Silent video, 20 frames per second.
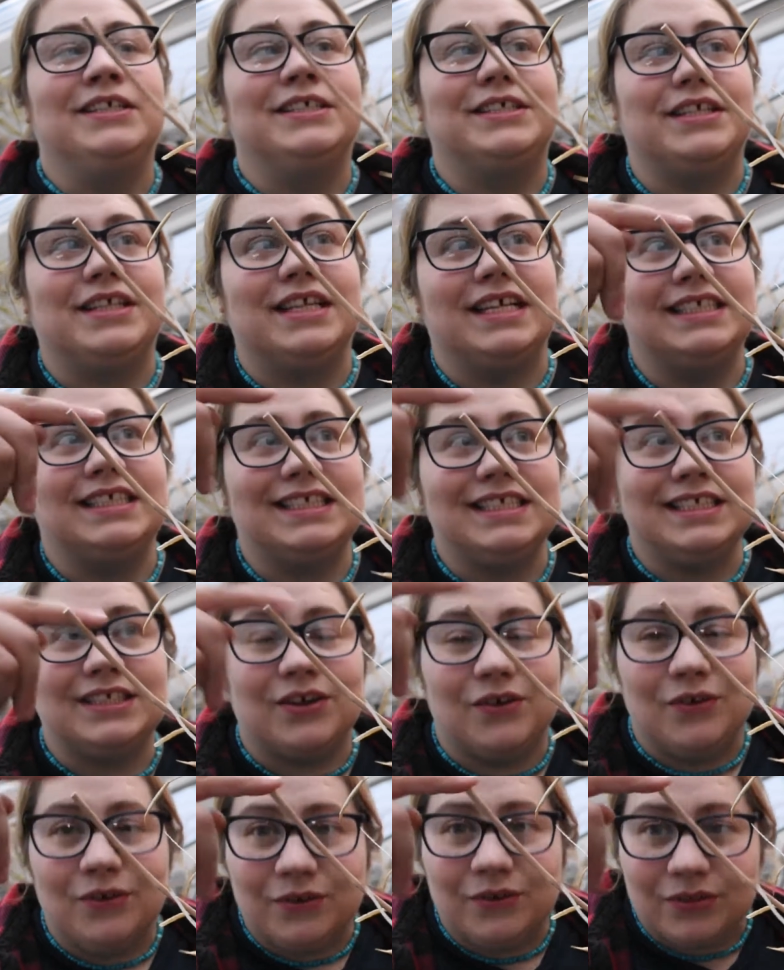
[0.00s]
So this is
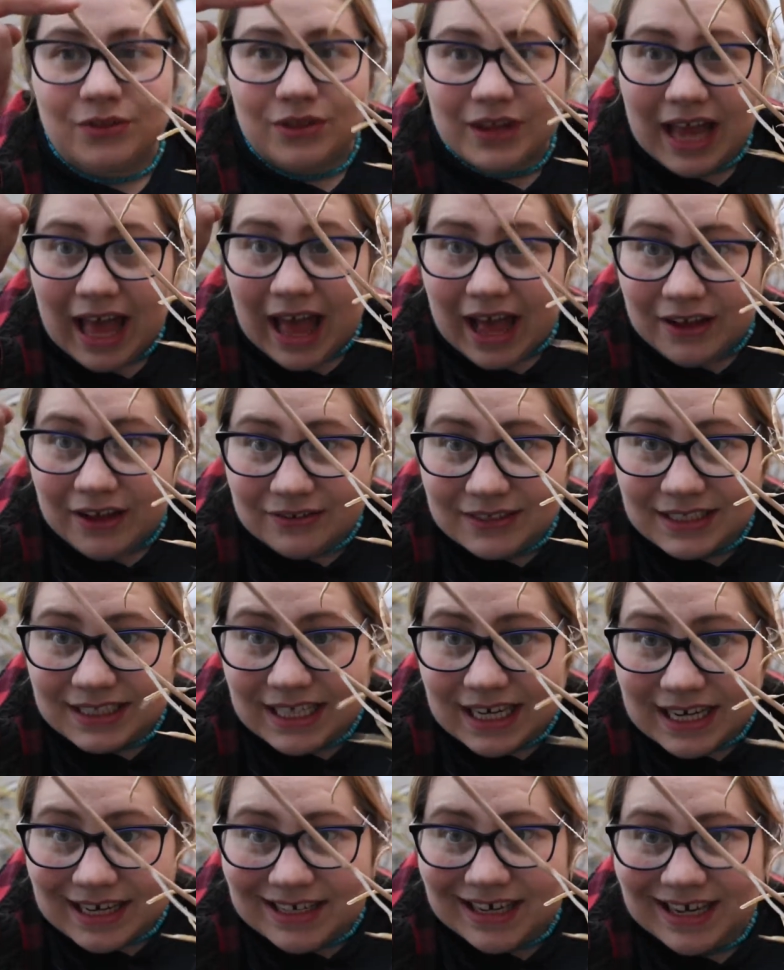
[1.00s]
all kale
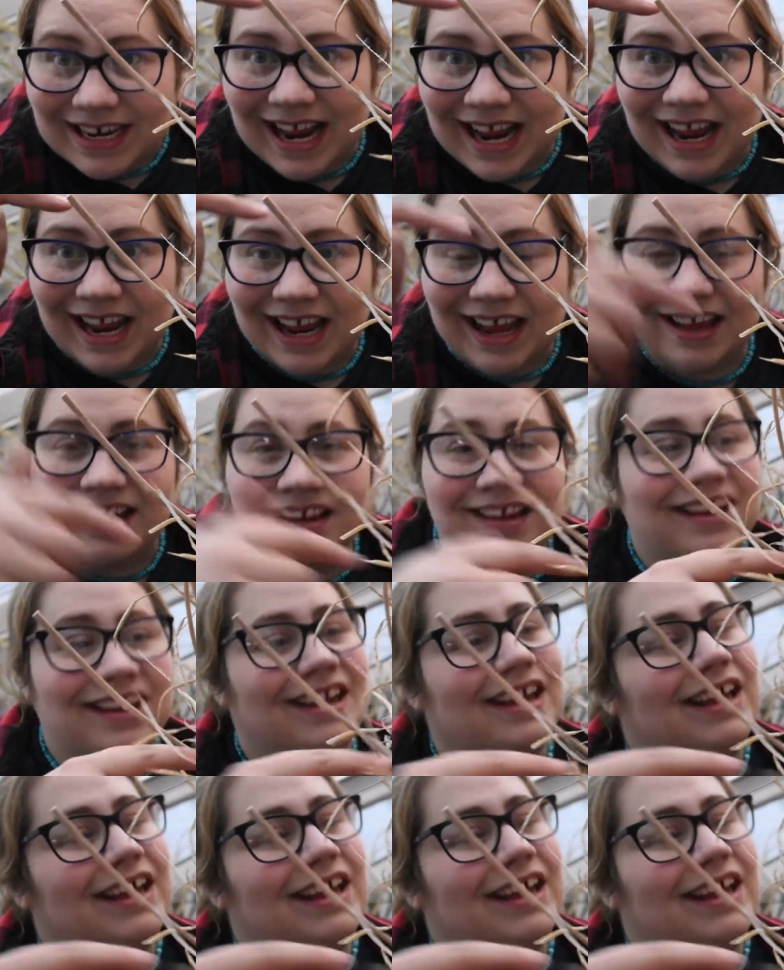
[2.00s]
seed in here,